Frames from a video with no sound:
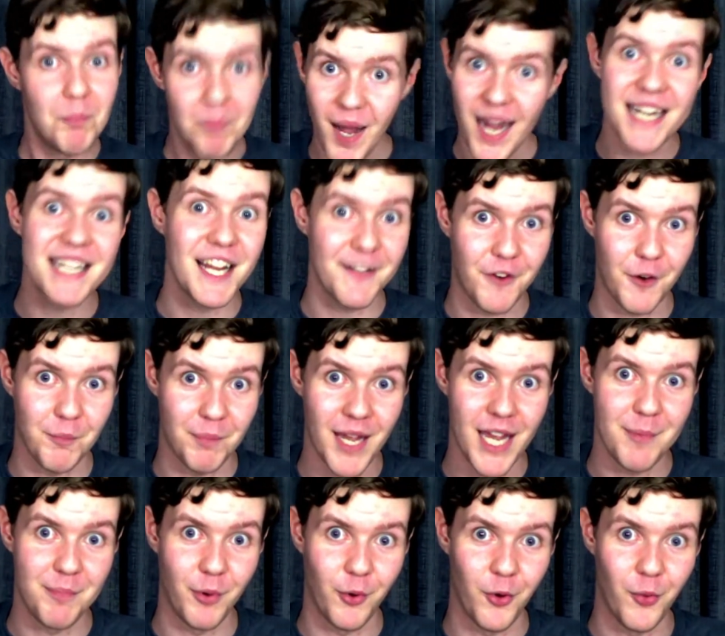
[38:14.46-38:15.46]
by different
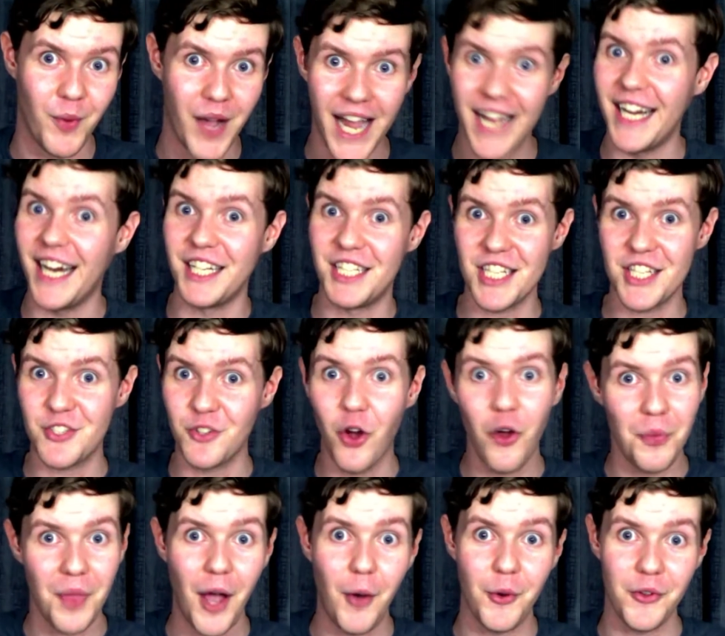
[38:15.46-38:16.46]
people, and I just
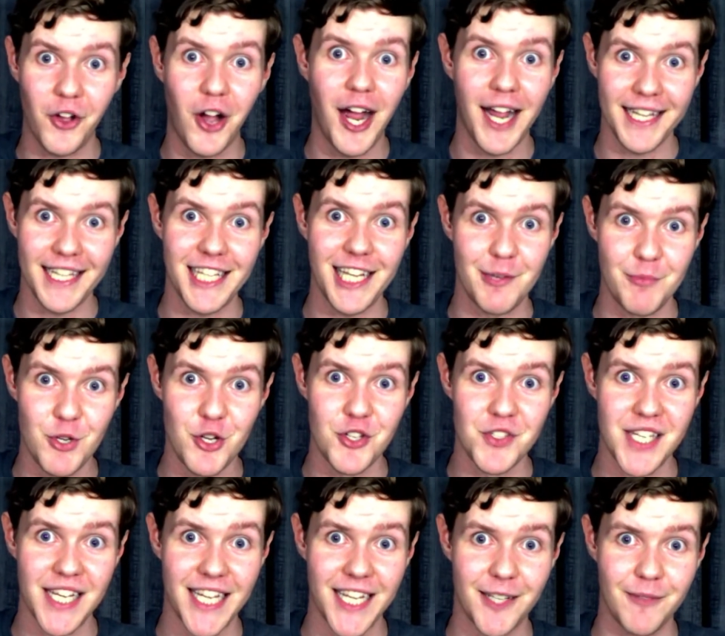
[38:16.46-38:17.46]
thought that was highly
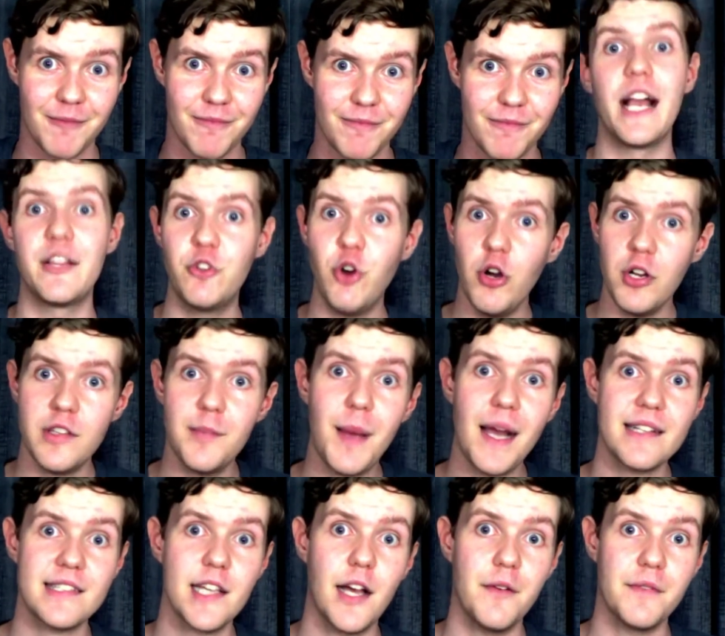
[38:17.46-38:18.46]
amusing. I talked
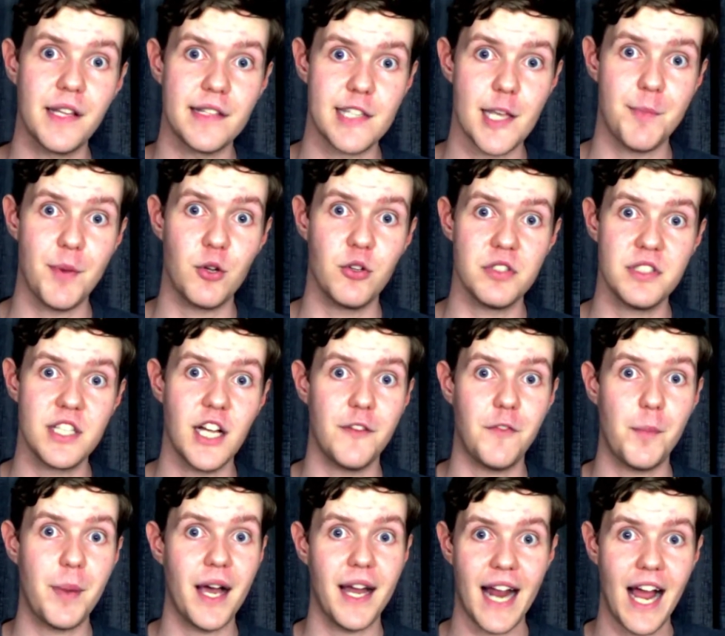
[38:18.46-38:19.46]
about some of the typical
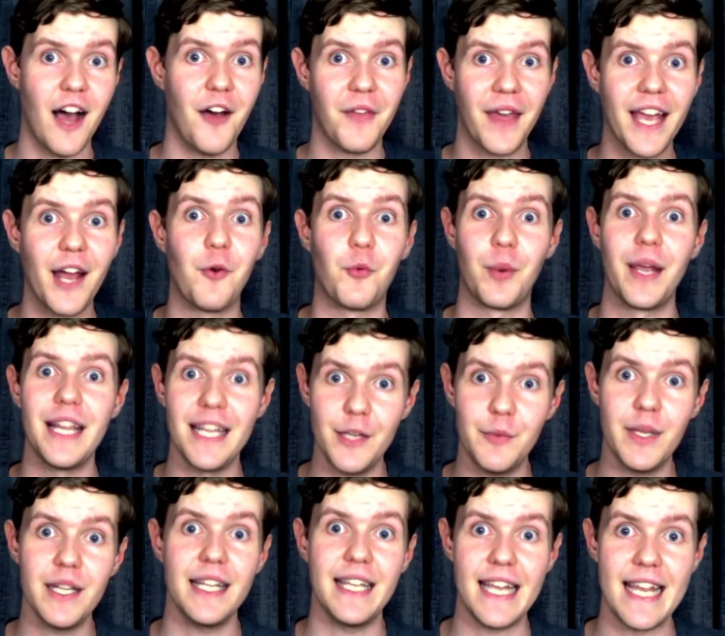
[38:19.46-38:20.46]
stuff about how they are
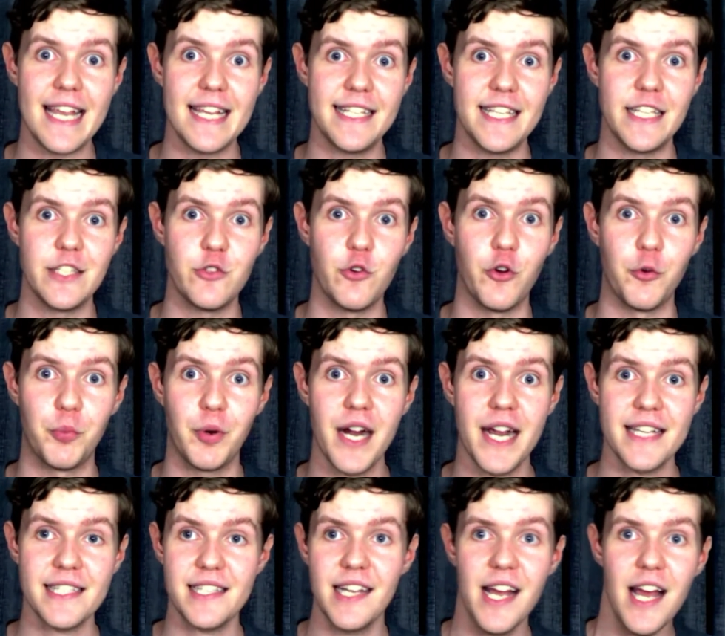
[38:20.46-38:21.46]
really, really easy to
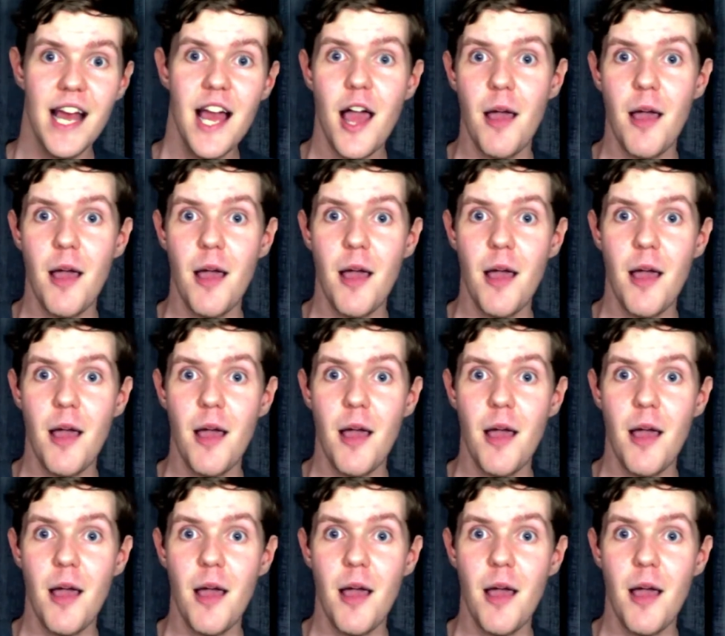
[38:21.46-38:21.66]
impress.